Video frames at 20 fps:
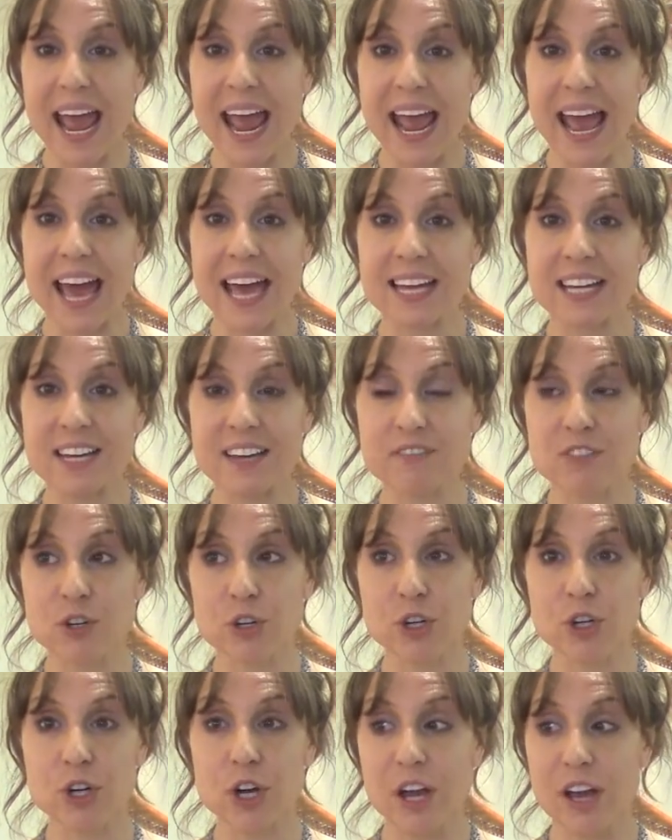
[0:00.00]
And if
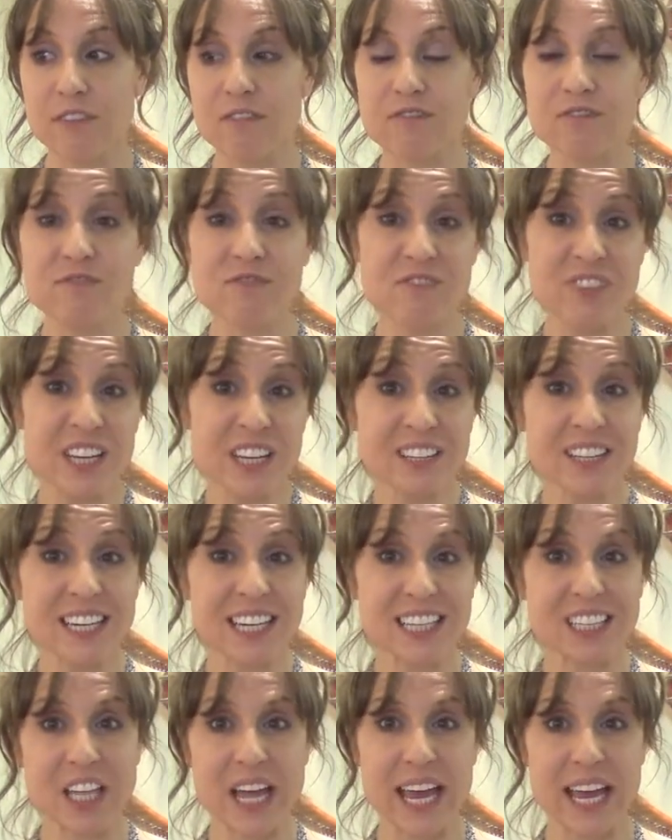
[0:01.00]
you're
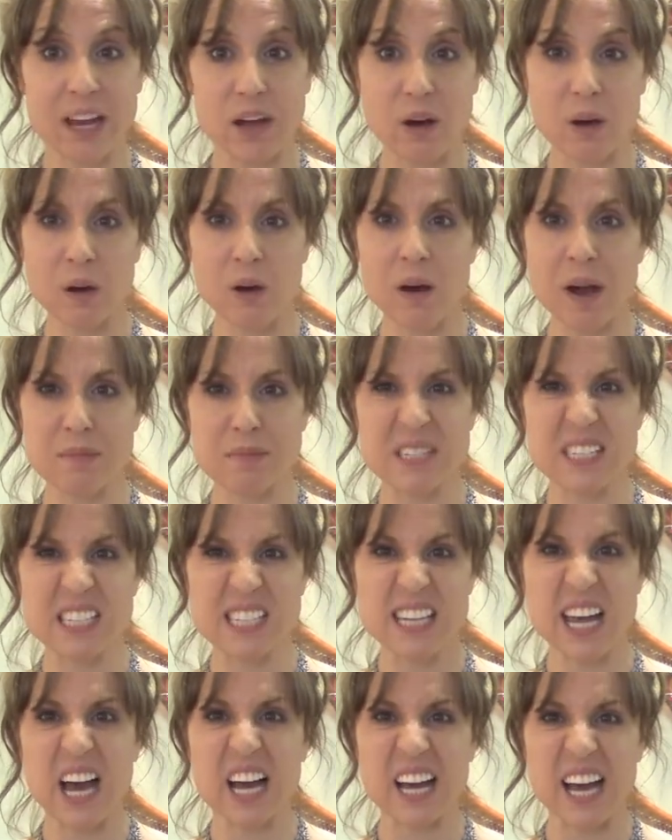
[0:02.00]
feeling like, oh, I'm
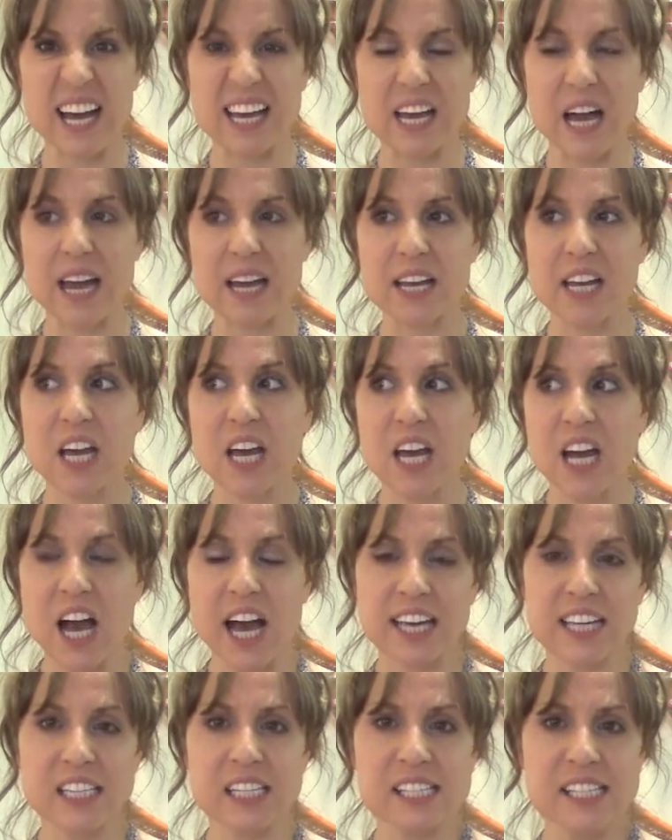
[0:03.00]
stuck, I, I,
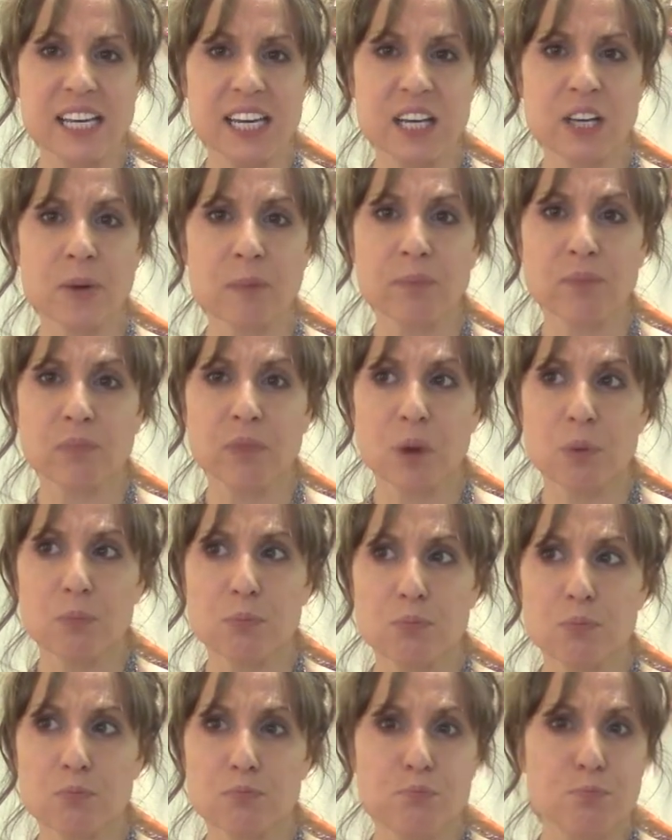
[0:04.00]
I can sing
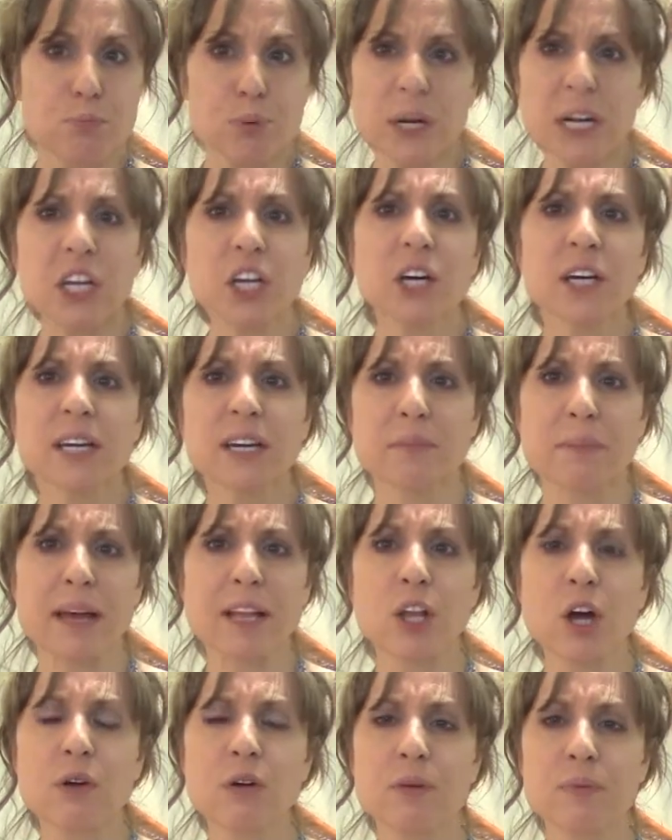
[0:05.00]
pretty good in my
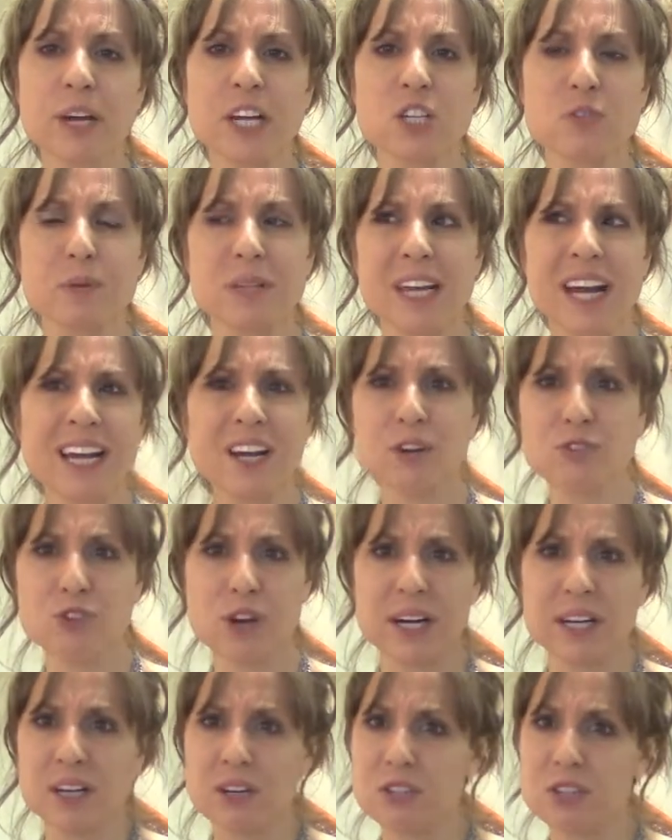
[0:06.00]
lower range, but then I
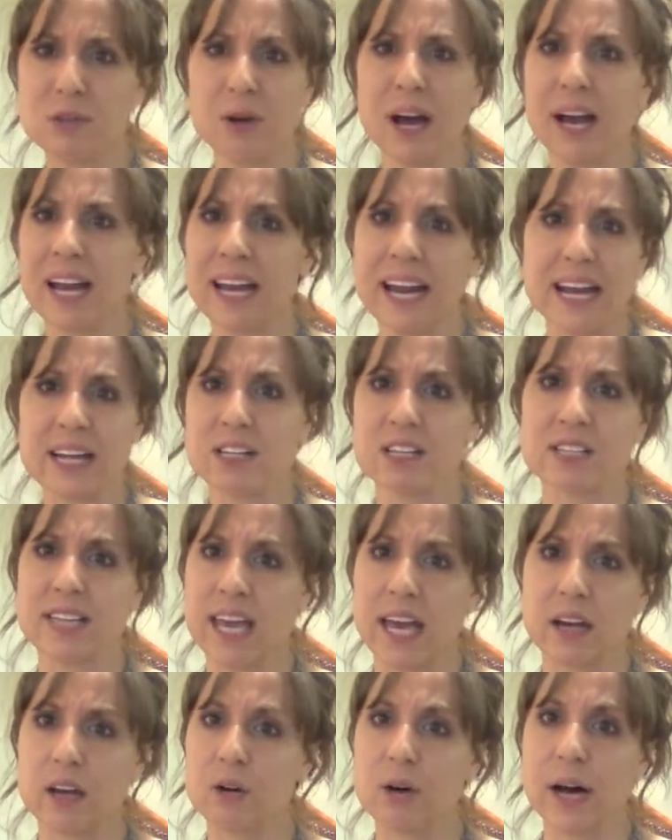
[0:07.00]
try to go too high and I just
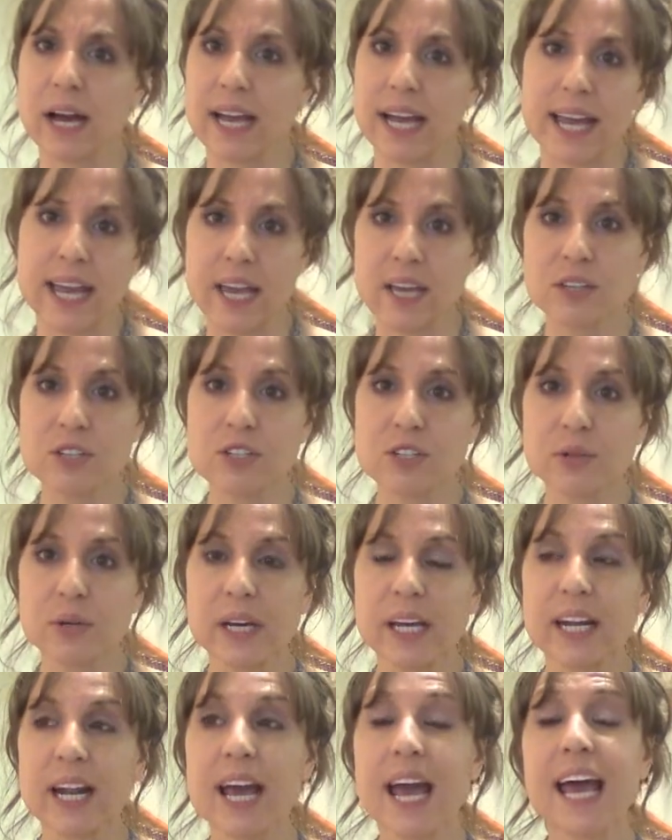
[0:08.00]
can't go high. I can't do
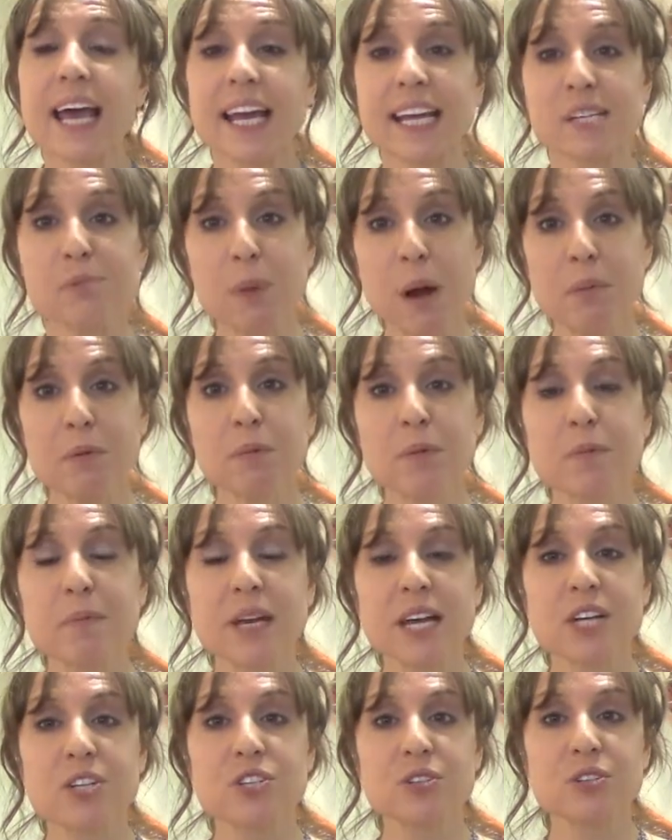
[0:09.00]
it. It's probably
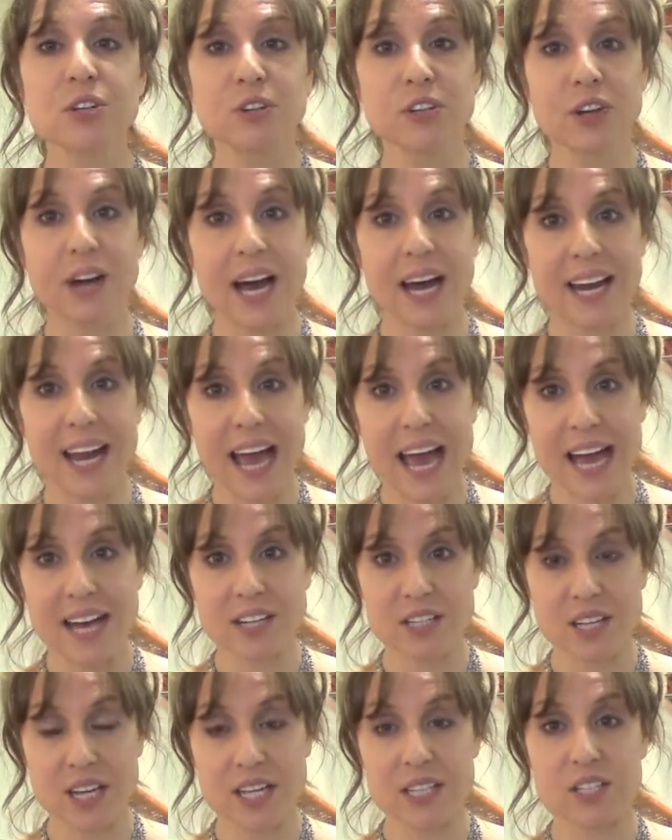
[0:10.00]
because you don't know how to
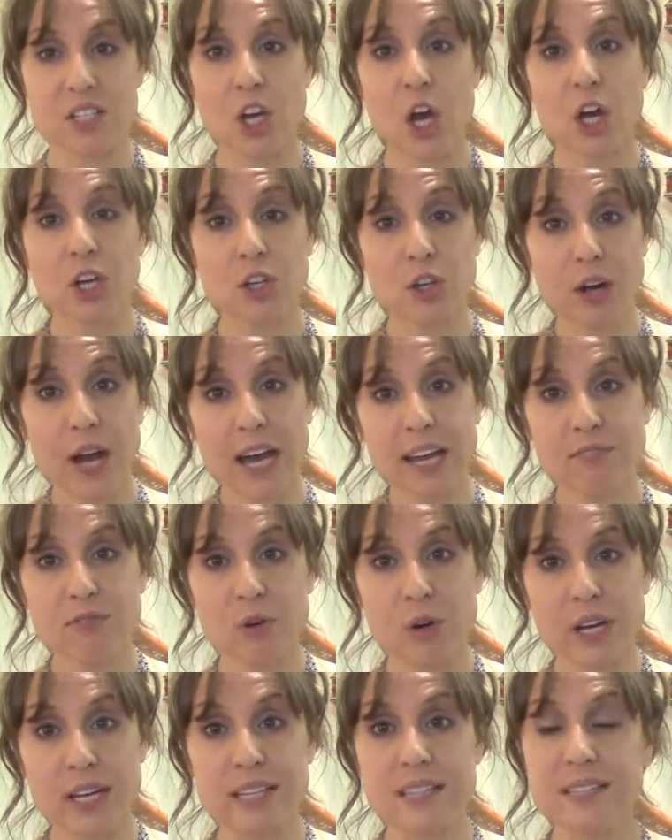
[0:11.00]
access your head
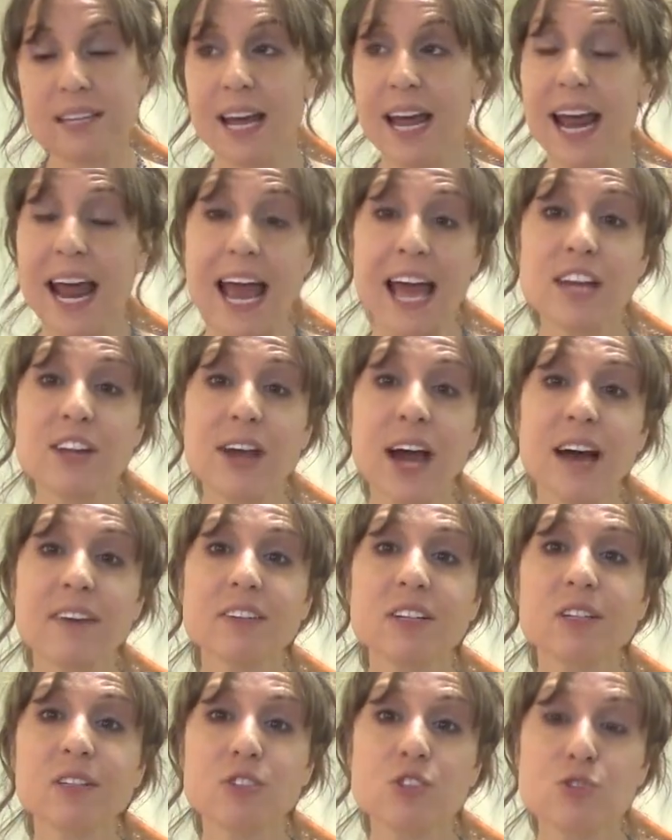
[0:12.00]
voice and you
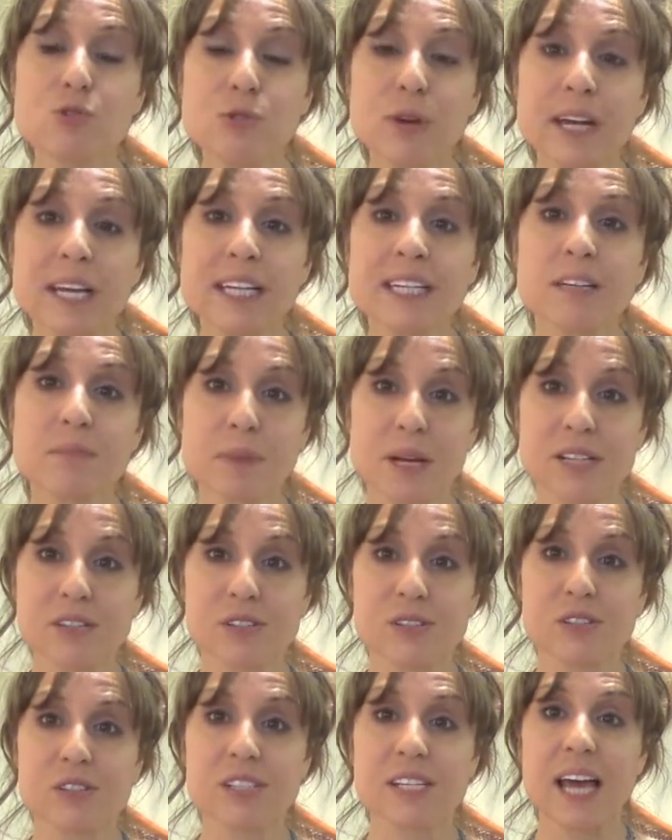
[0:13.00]
haven't trained the
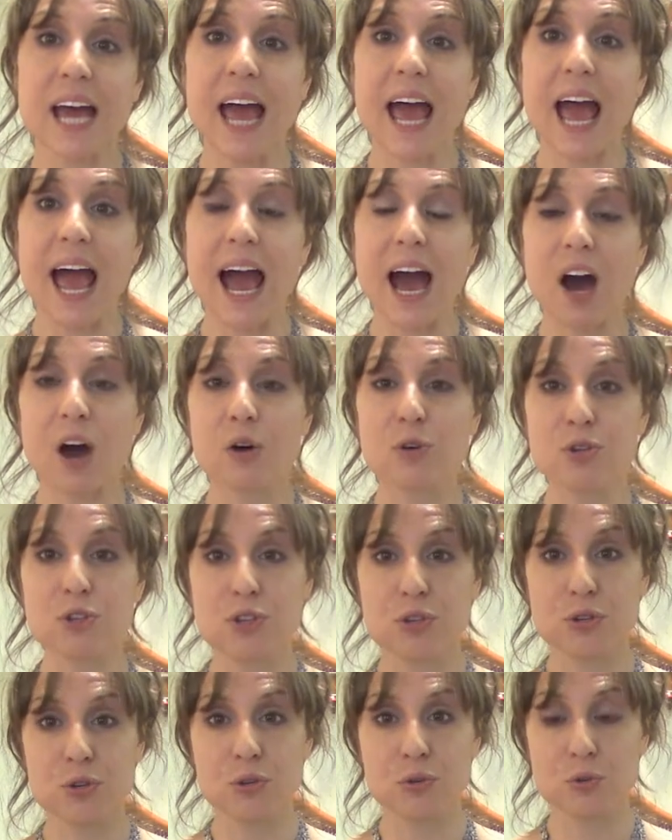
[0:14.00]
muscles how
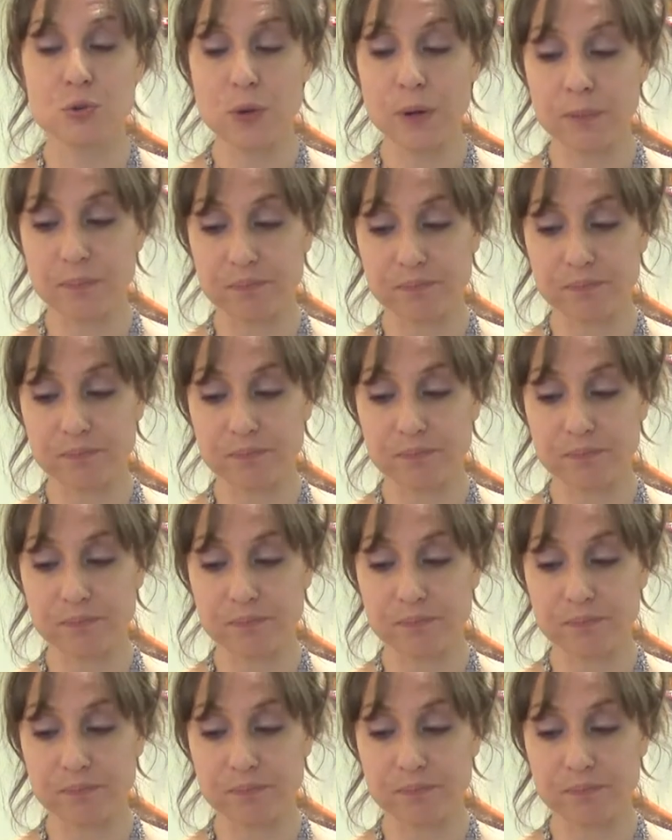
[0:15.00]
to